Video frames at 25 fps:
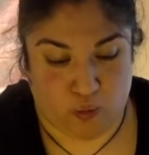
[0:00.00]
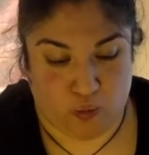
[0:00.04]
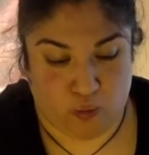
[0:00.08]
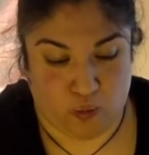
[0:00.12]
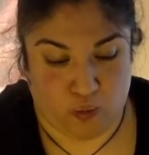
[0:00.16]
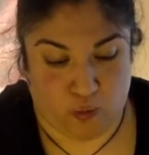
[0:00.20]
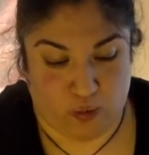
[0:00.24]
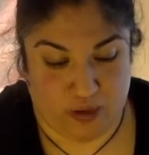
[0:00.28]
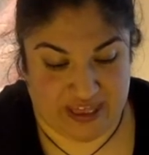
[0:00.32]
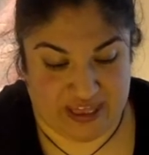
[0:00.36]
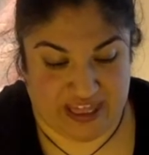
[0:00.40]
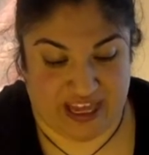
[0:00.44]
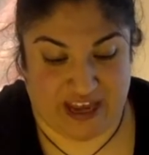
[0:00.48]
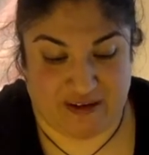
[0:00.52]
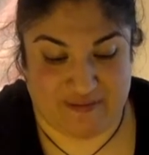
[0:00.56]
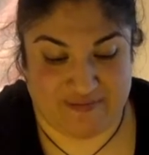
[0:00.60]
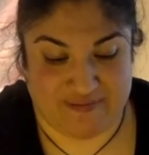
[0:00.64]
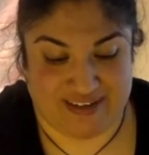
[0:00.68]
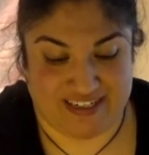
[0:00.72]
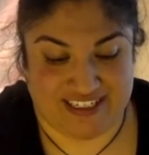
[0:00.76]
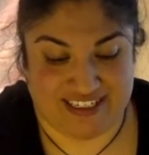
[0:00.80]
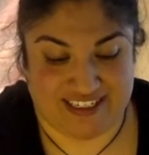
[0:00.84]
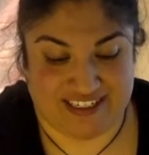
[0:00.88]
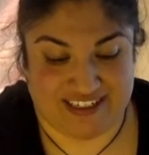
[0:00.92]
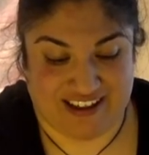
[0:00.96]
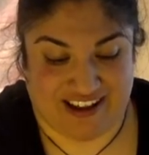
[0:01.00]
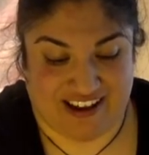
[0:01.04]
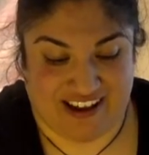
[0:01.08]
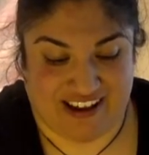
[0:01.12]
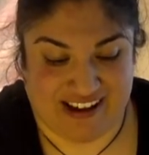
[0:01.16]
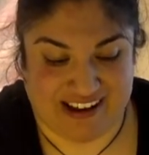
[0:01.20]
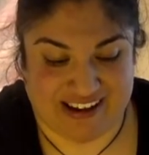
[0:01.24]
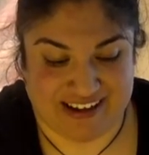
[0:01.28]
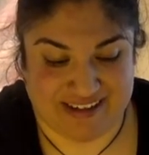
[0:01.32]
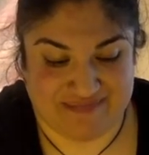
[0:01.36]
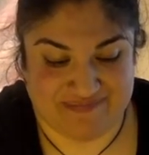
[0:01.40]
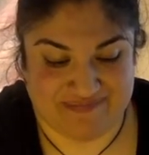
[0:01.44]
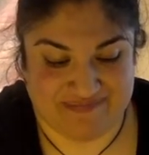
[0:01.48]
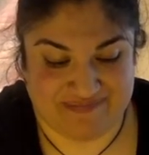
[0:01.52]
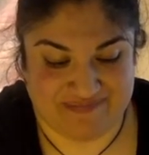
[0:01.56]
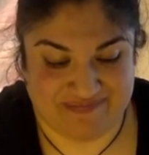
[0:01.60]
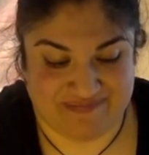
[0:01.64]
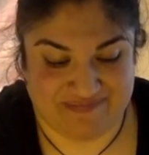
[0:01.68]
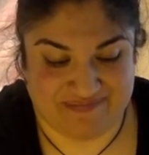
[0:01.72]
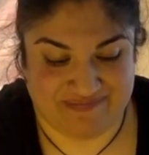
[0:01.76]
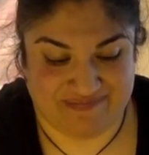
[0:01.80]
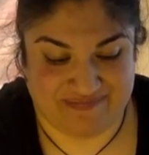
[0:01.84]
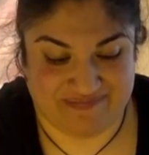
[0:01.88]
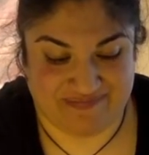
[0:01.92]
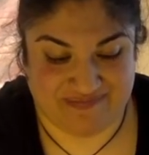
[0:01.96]
without much thought,
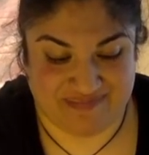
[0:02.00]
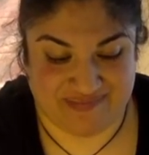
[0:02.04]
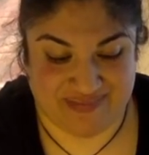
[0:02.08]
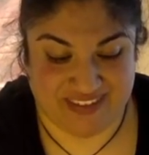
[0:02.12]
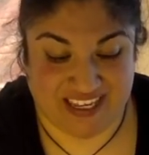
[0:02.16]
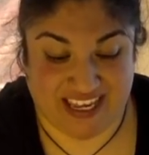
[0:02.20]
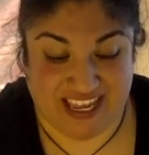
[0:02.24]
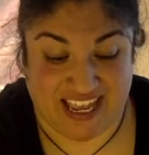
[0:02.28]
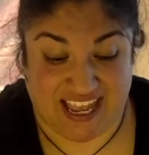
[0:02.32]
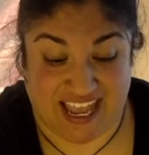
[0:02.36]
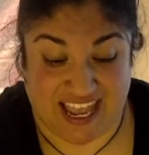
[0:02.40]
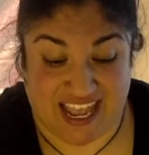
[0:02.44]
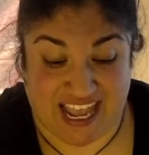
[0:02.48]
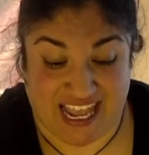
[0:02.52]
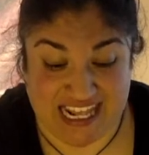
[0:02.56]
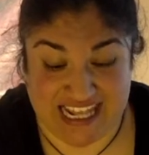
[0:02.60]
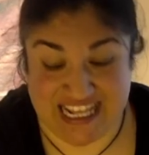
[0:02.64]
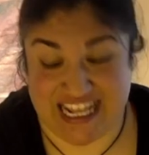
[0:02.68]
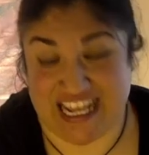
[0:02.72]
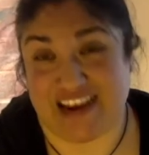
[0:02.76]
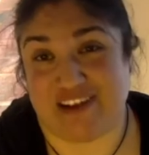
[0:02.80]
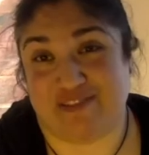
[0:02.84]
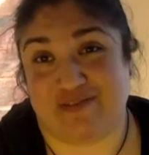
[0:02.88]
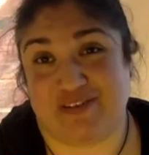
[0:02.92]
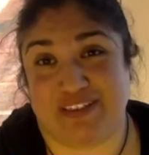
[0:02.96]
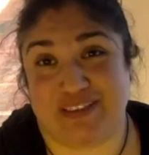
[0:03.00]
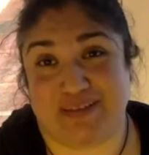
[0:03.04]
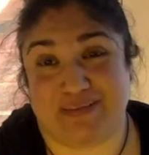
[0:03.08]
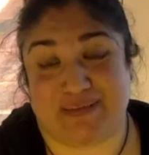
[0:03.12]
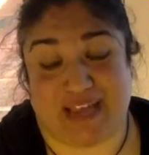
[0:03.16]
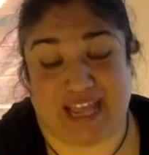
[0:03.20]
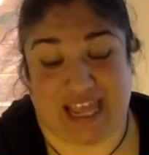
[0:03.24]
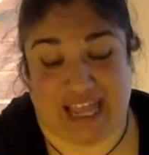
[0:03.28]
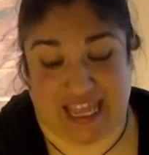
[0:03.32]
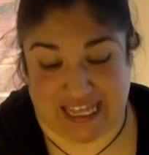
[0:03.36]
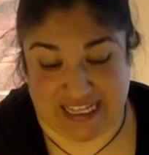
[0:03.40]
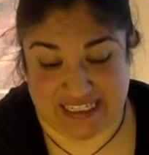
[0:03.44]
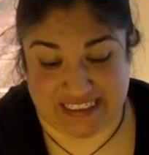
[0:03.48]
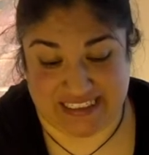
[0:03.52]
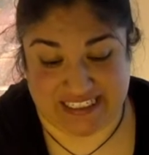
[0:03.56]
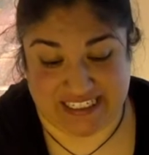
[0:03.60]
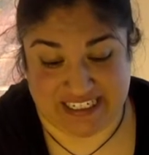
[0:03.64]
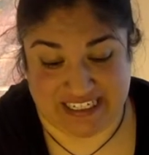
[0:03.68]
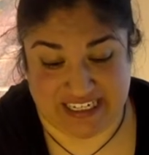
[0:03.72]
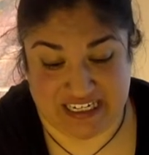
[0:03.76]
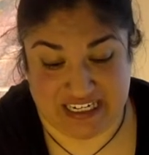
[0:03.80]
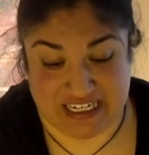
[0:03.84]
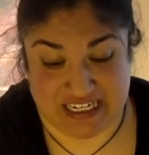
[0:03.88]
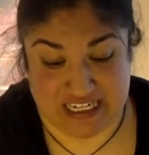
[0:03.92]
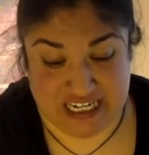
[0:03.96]
and there was my answer.